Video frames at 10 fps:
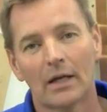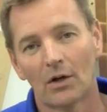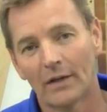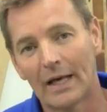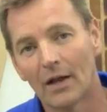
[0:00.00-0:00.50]

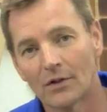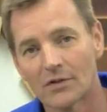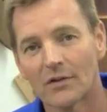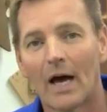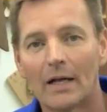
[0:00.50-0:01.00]
And on the other
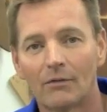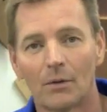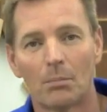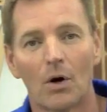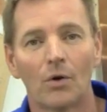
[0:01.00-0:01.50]
side of
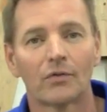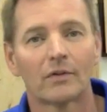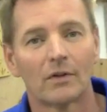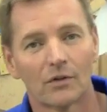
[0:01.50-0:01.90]
the post,